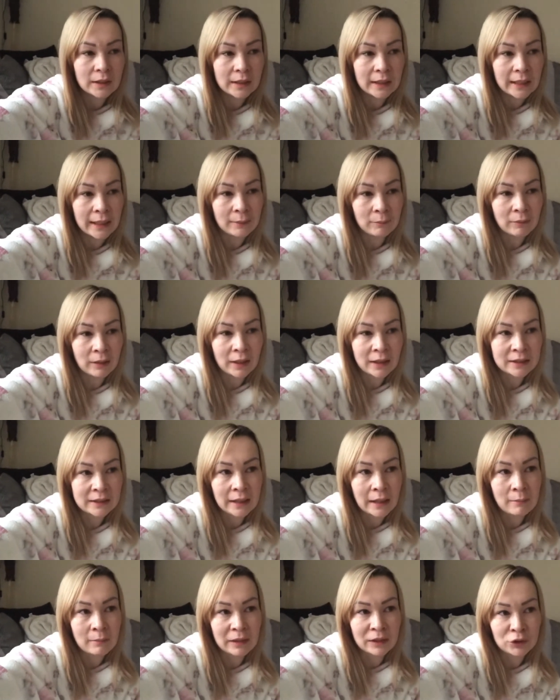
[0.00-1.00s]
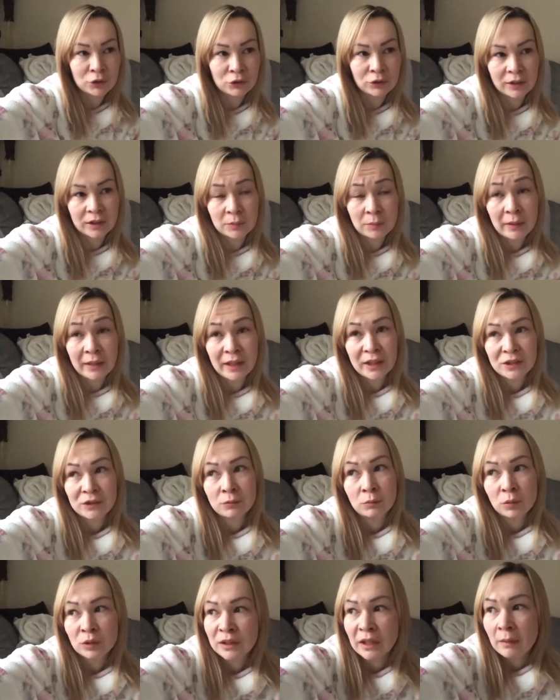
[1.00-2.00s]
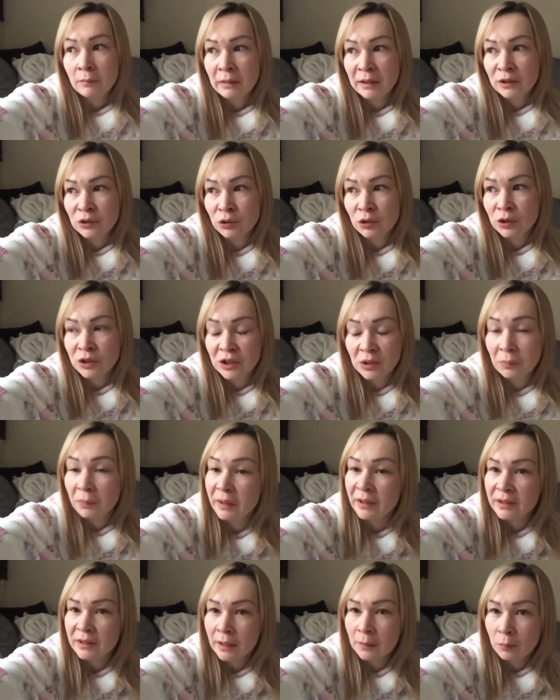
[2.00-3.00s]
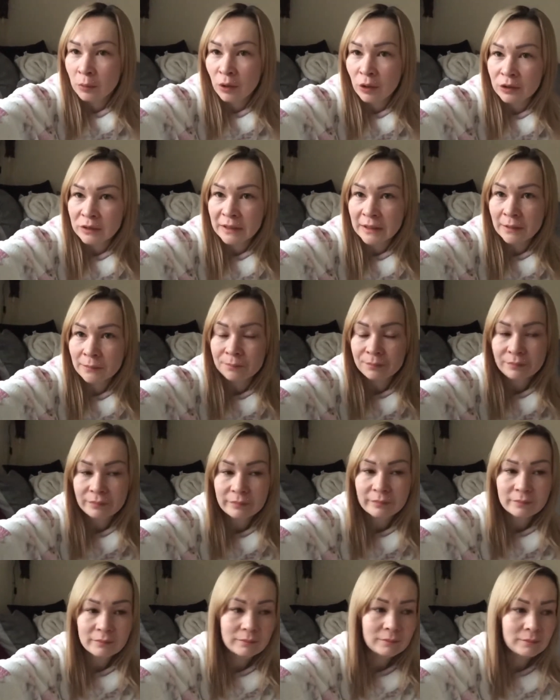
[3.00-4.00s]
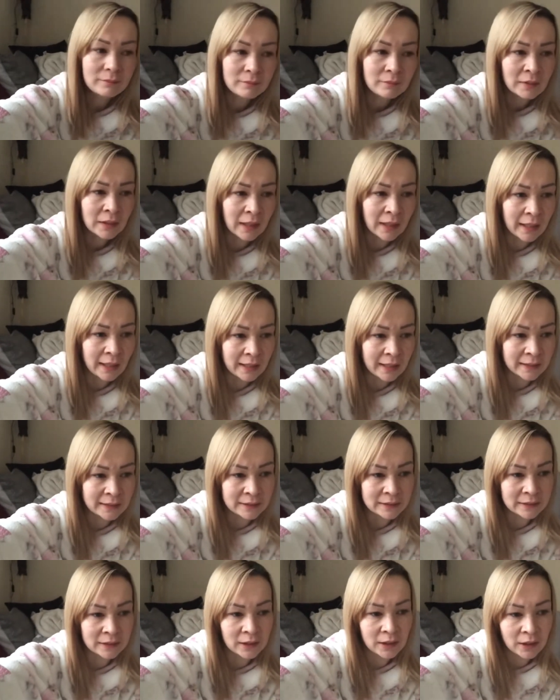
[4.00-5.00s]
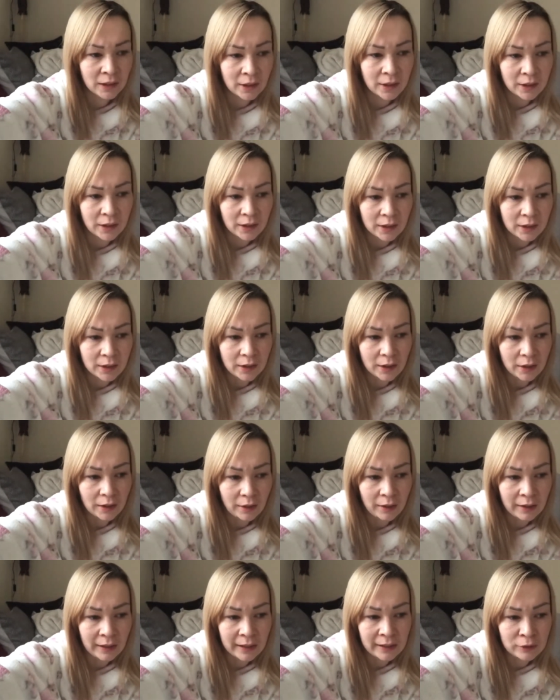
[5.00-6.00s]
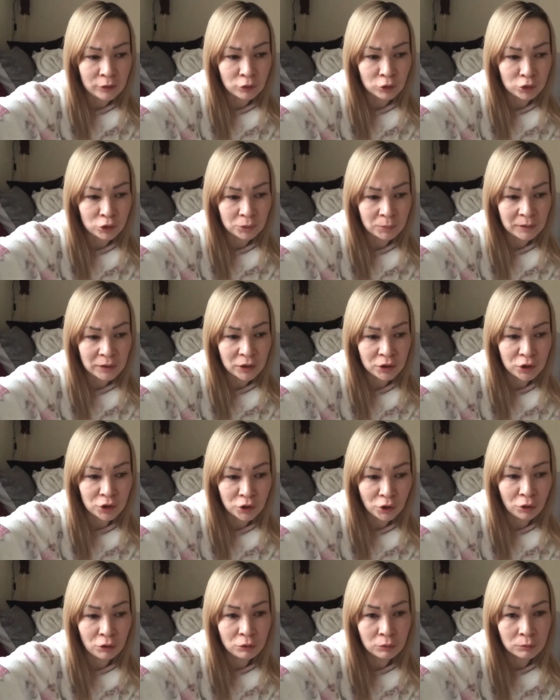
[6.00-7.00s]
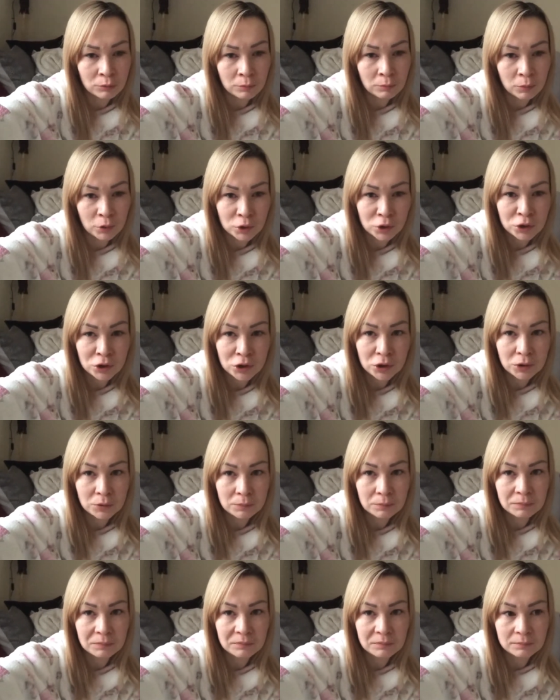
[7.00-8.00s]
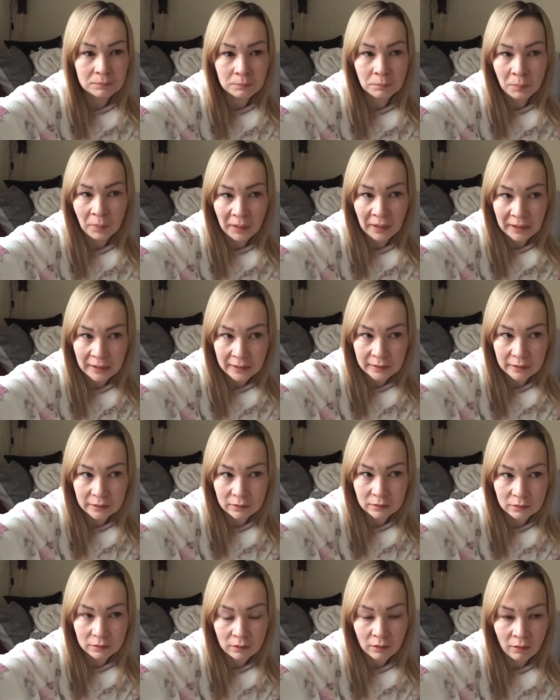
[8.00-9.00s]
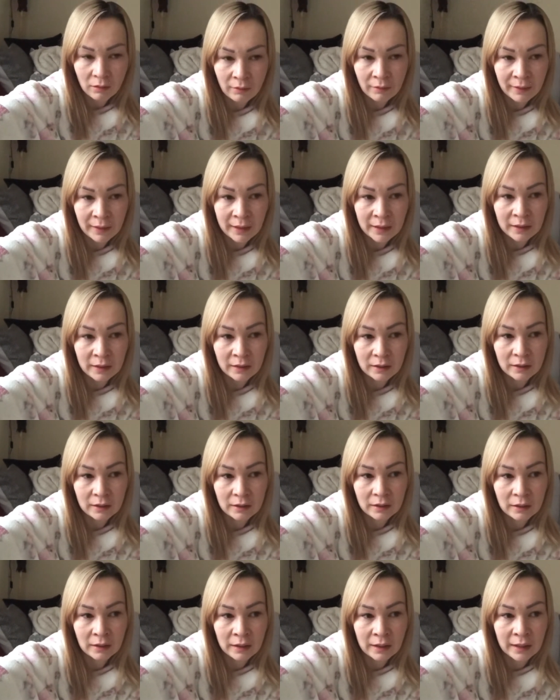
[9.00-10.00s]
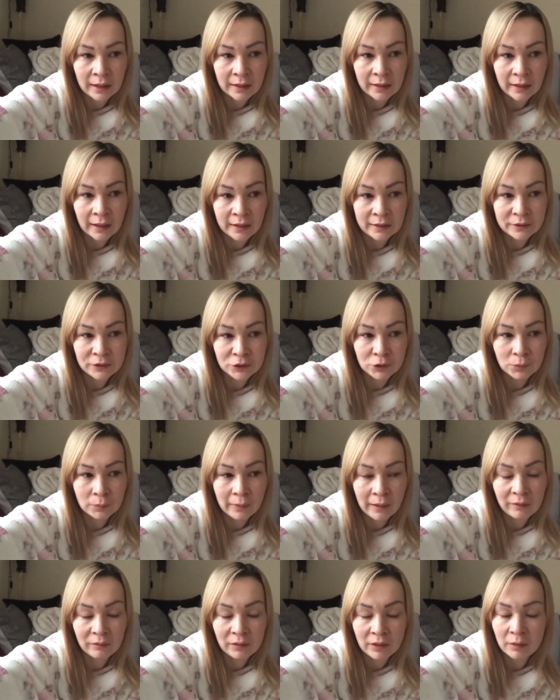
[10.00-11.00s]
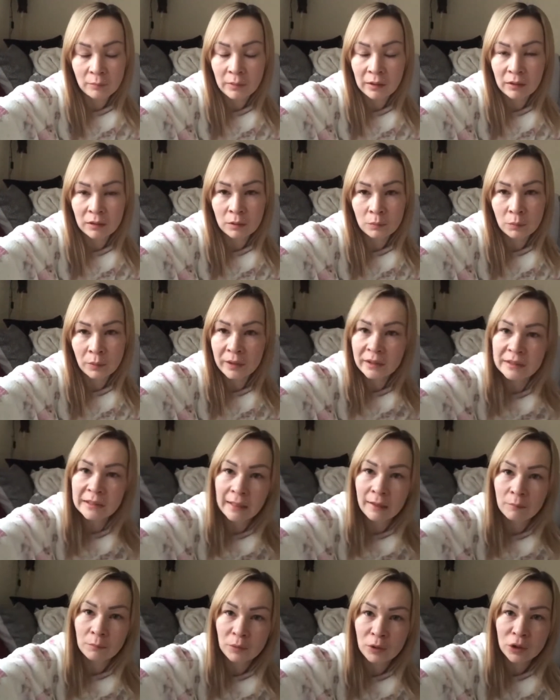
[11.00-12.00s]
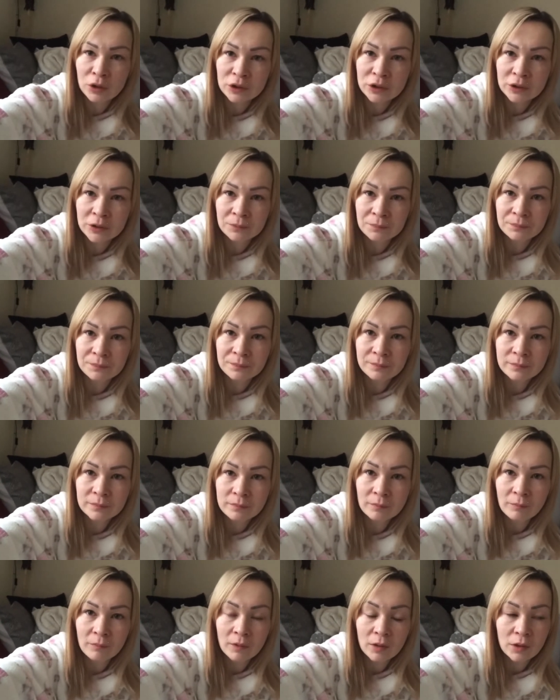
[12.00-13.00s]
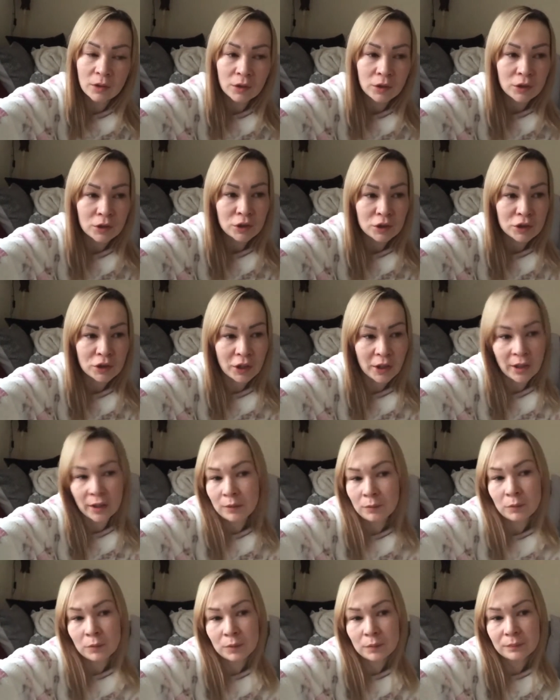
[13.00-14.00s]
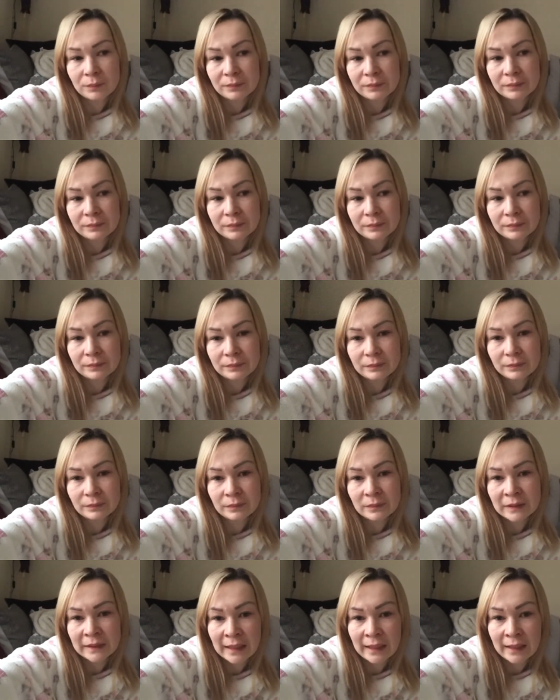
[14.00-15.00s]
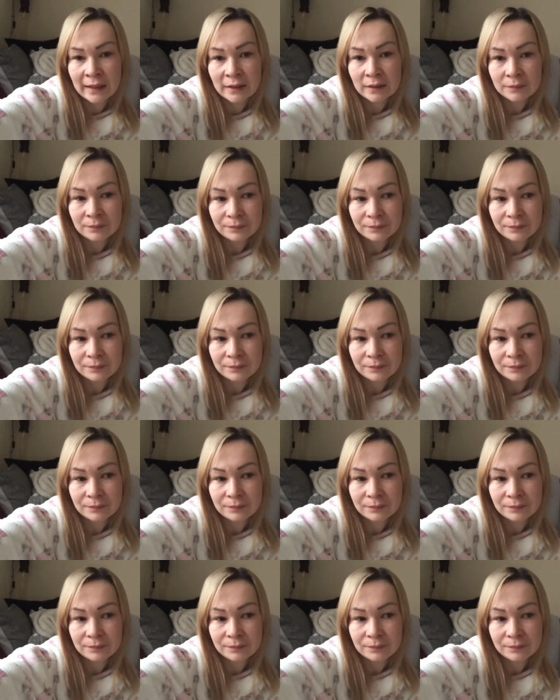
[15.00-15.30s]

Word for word: Um, the last time I saw this person was at my daughter's birthday party and they caused me so much pain that I ended up having a mental breakdown because of them. So, yeah.